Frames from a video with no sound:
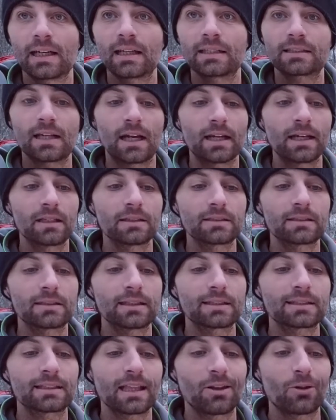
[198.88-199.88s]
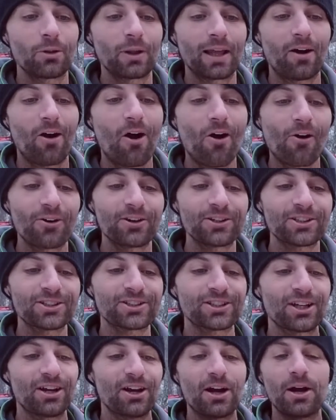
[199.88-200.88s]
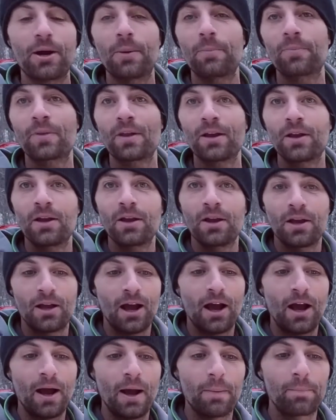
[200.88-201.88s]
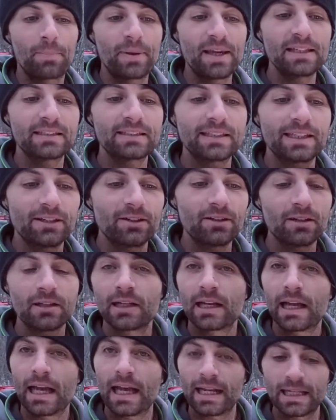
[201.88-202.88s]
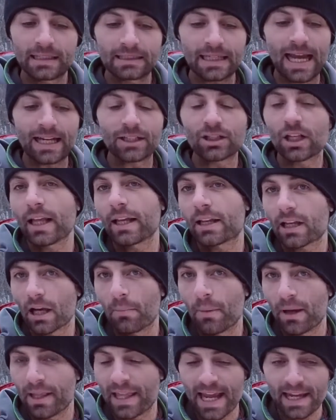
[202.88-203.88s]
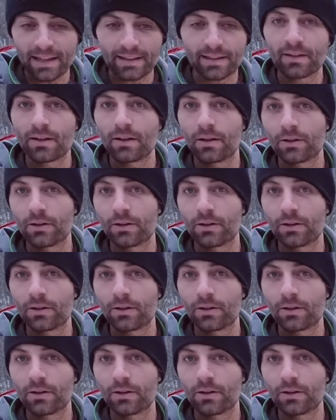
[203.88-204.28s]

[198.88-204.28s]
It's got this little orange piece here, and it's actually accommodate